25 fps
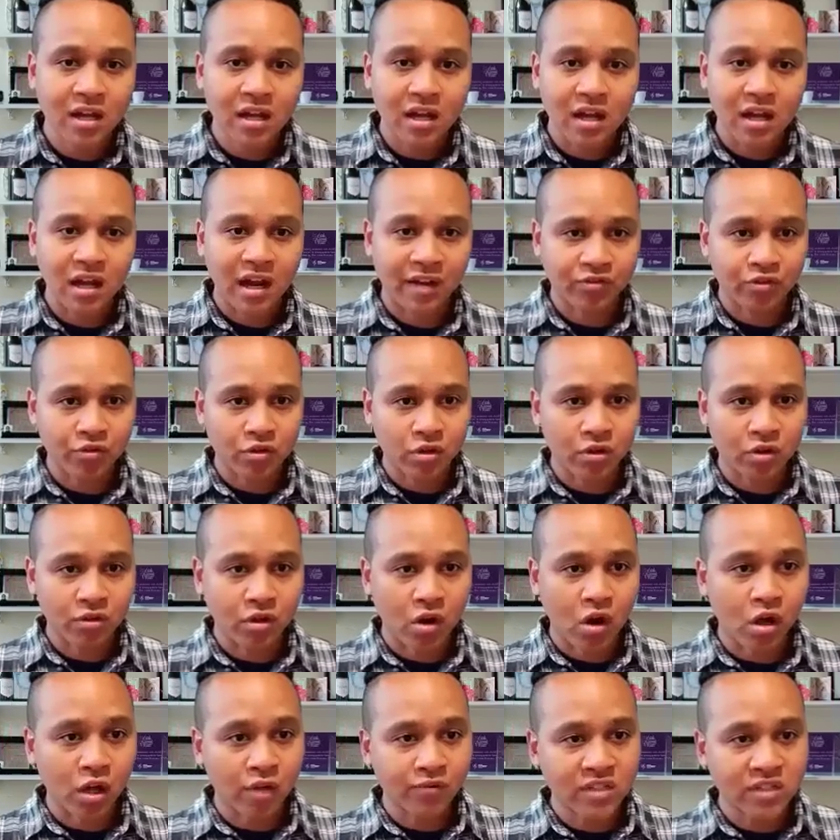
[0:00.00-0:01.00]
After
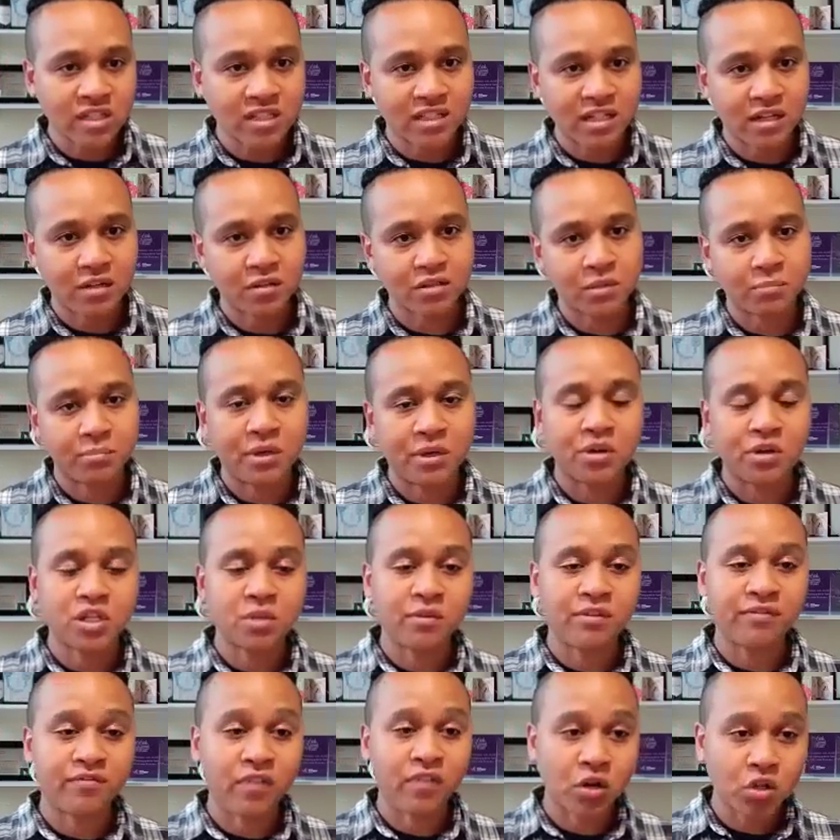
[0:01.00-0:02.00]
all of these cells appear to be
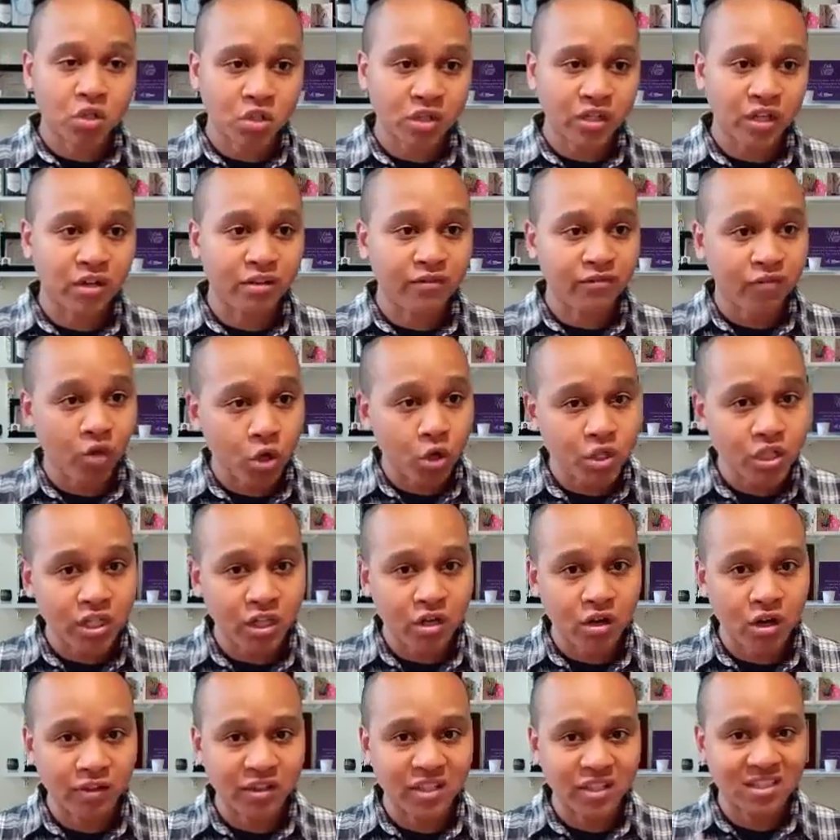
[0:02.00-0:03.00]
functionally converging
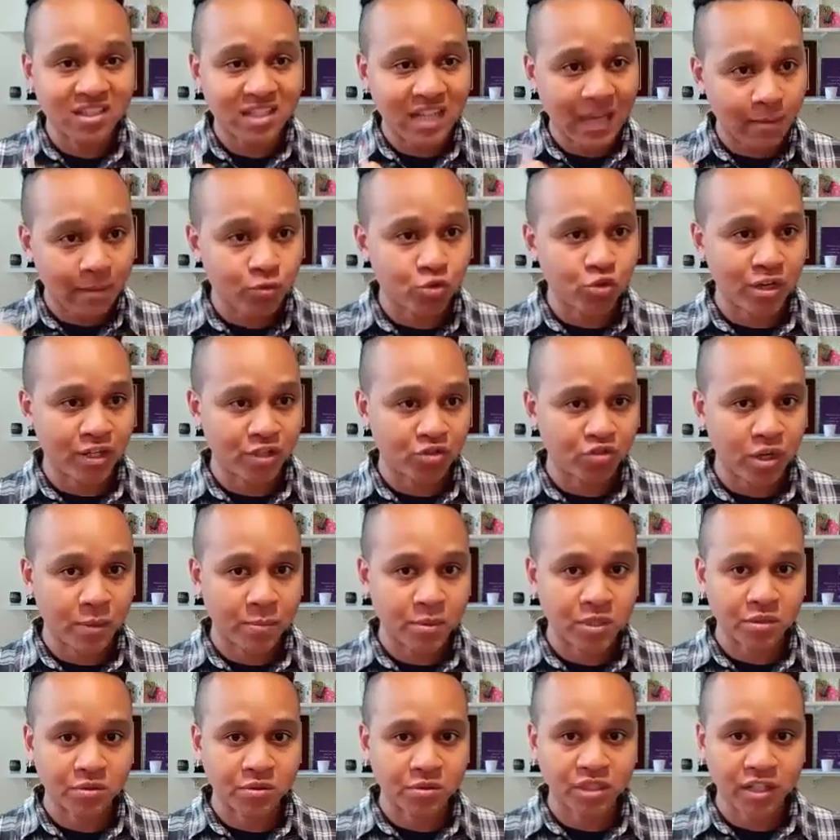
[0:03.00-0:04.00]
on the same
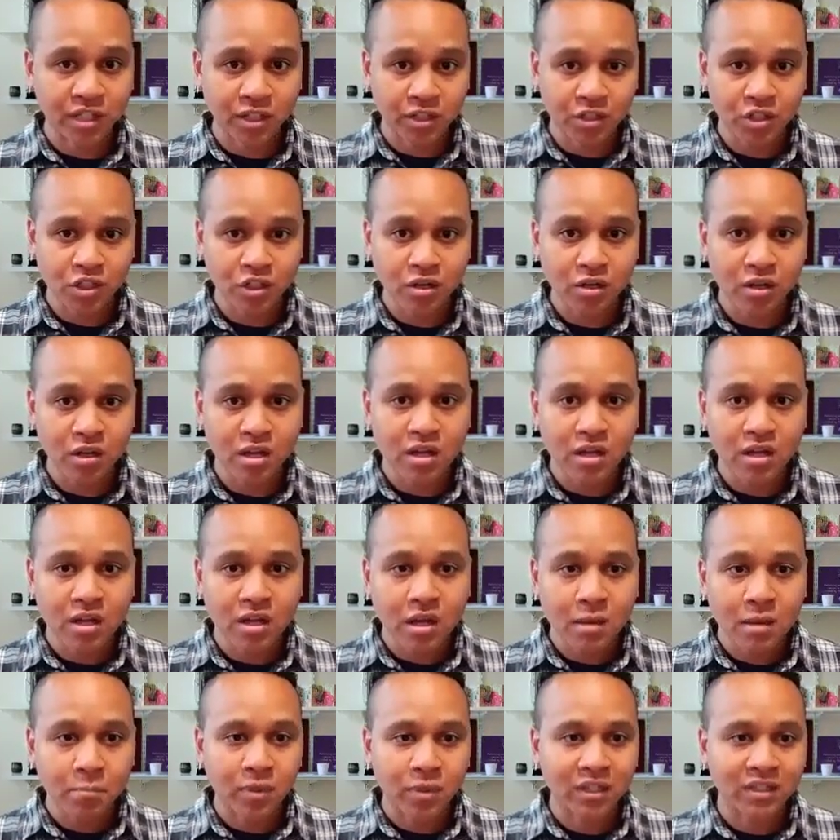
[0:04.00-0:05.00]
transcriptional signature,
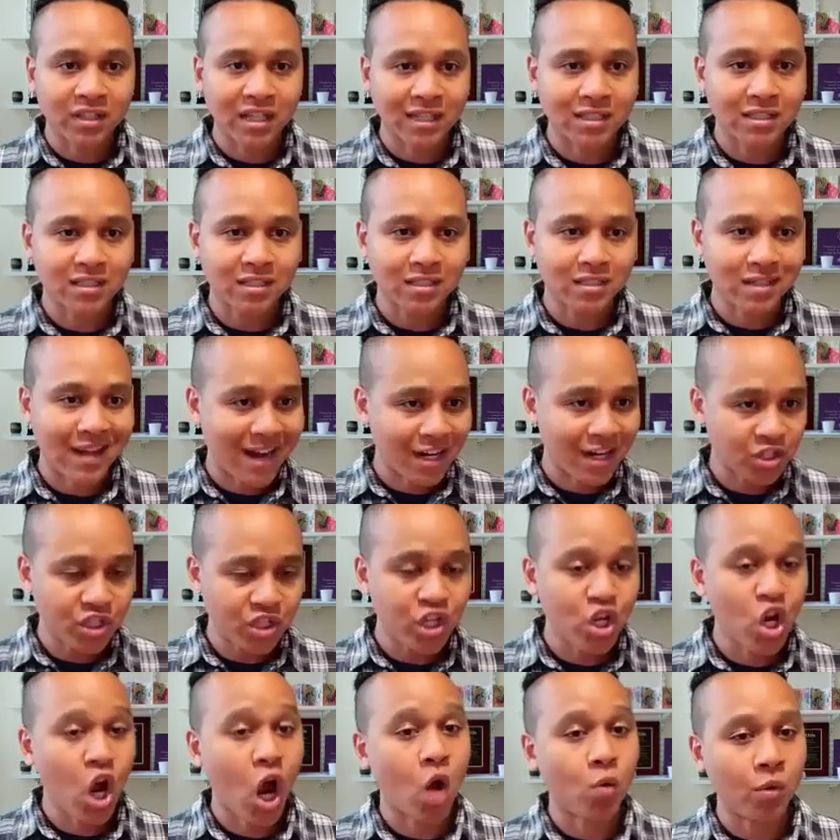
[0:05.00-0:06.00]
but that's actually
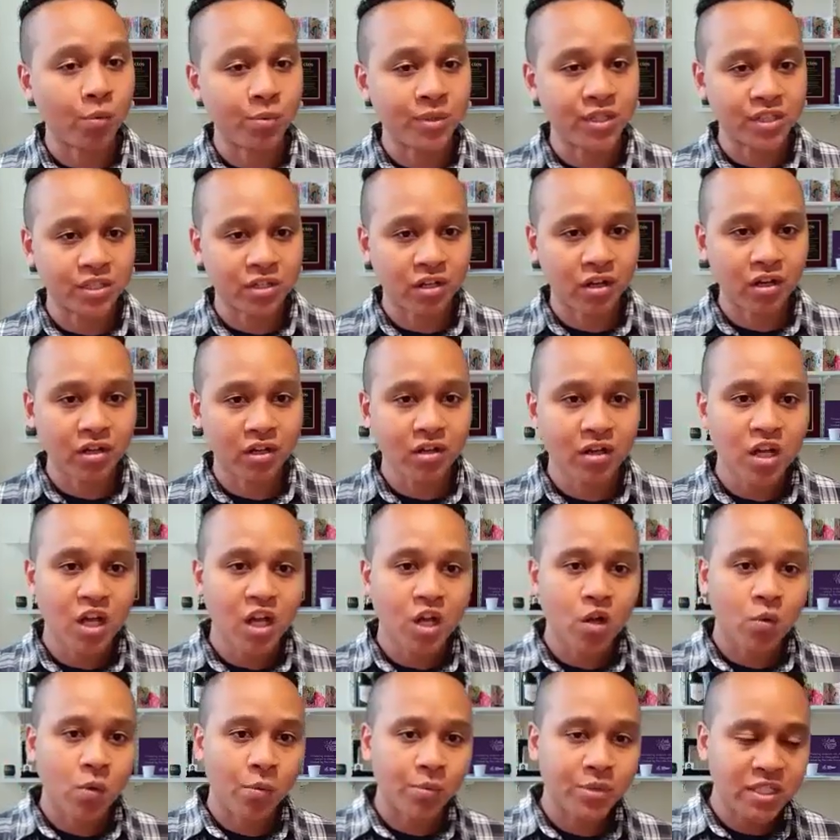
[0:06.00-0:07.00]
not what we saw.
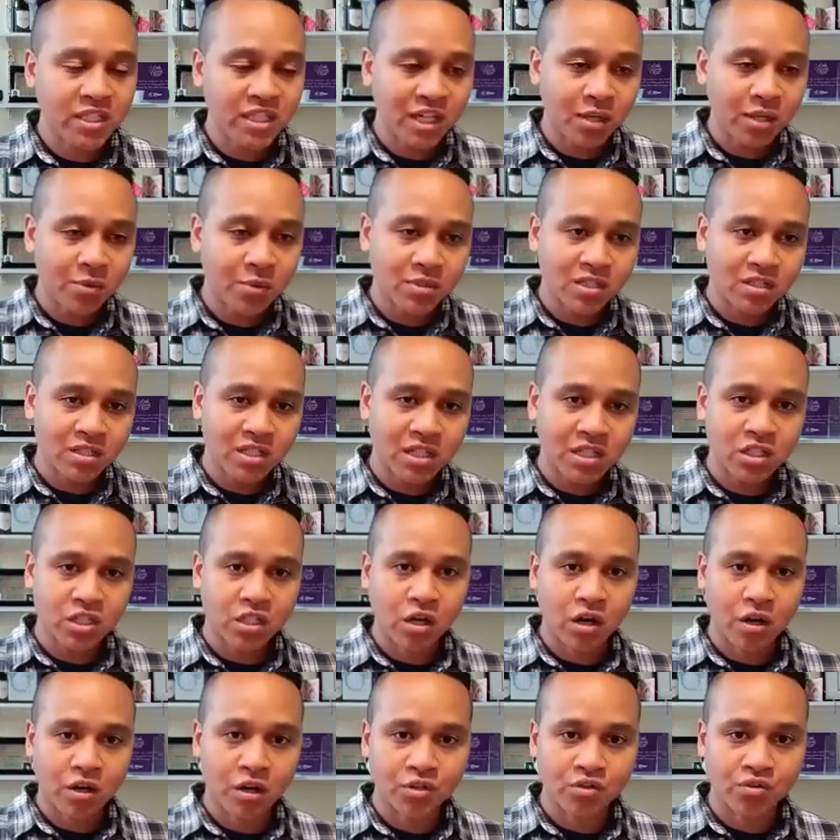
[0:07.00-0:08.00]
When we sequenced the
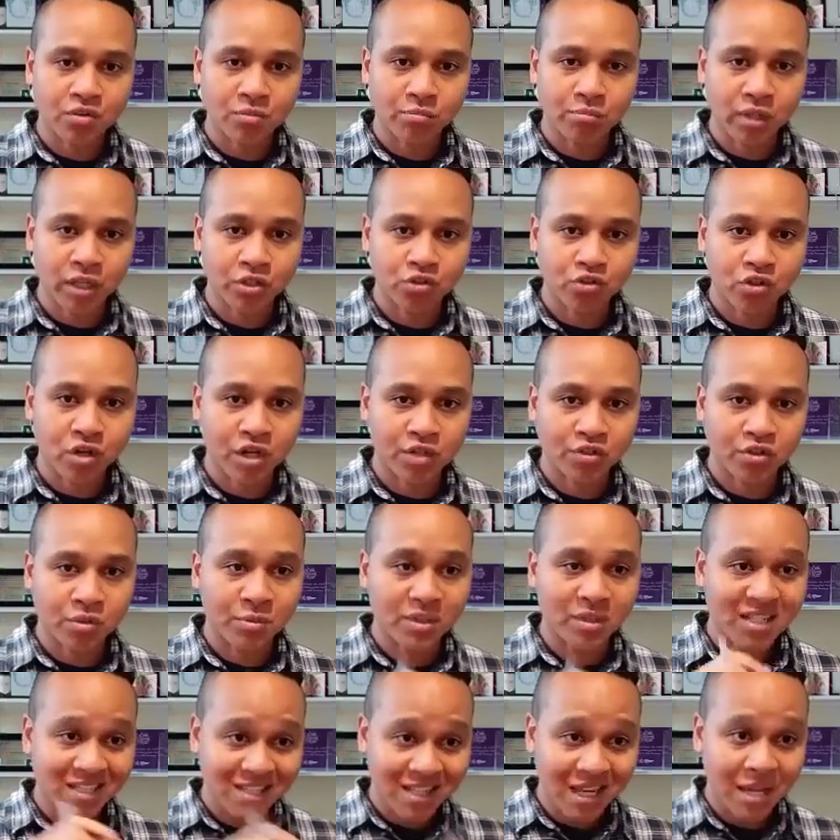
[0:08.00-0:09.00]
TCRs from blood draws from
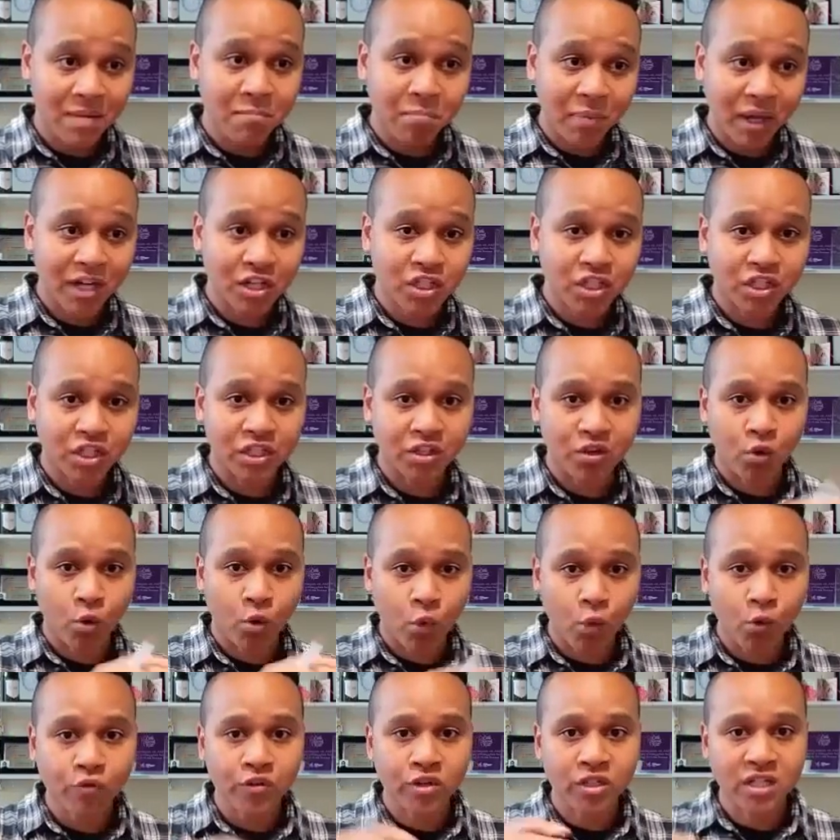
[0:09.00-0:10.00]
the same patient
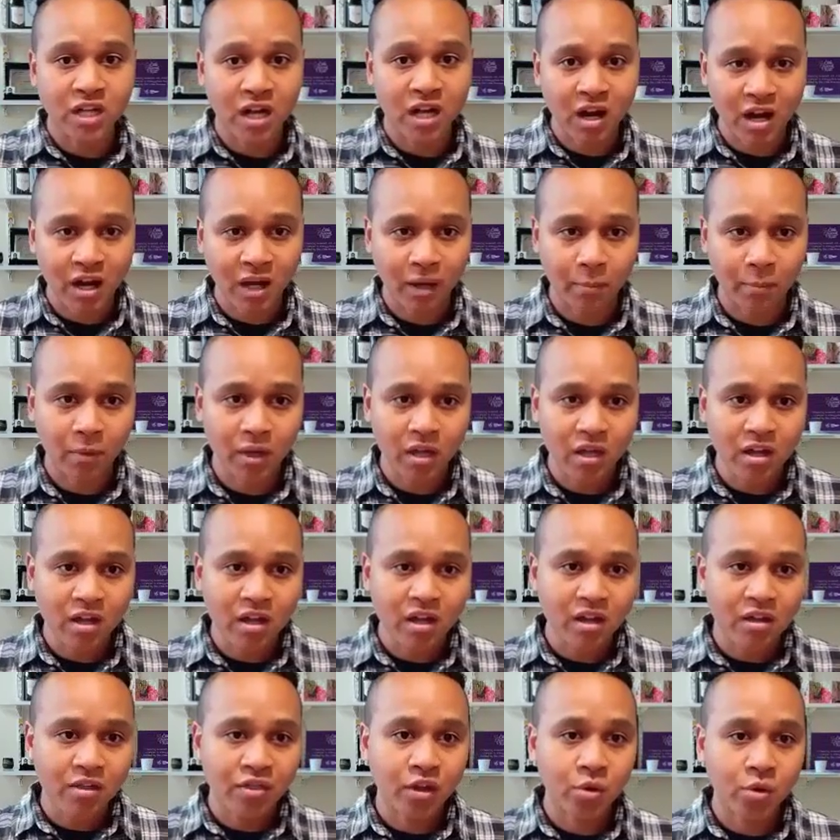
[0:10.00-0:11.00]
over time,
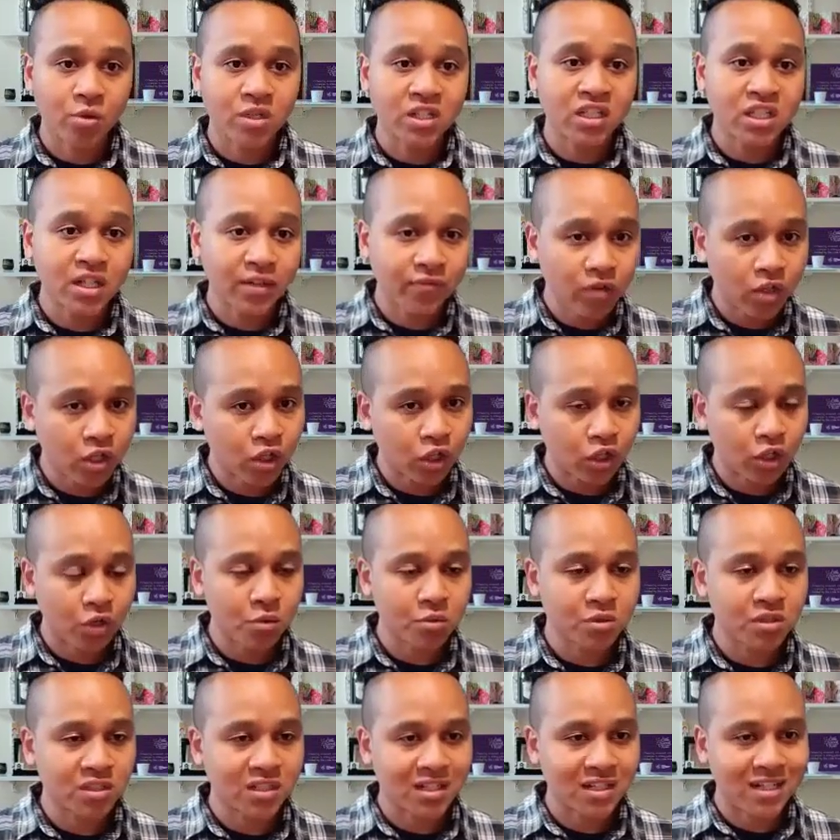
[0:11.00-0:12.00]
there were different
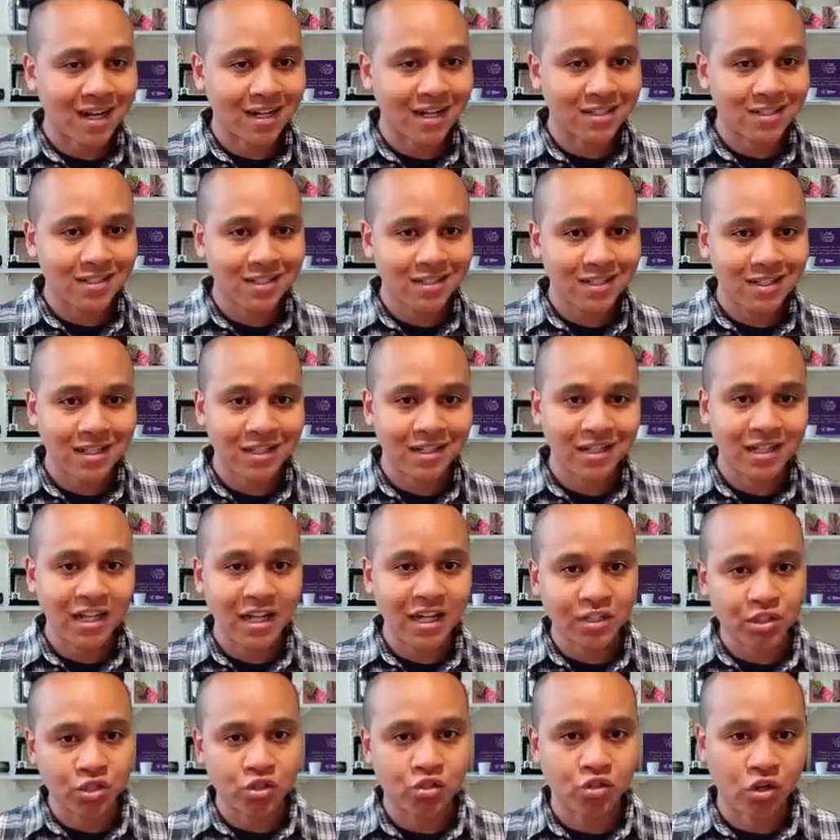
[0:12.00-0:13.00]
clones detected in
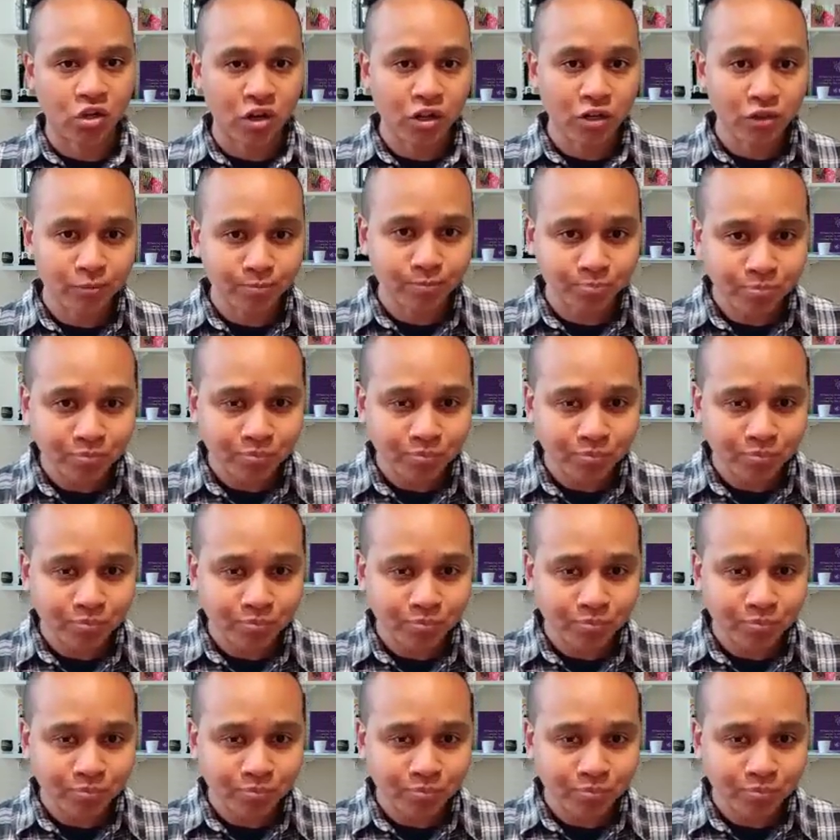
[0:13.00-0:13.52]
each draw.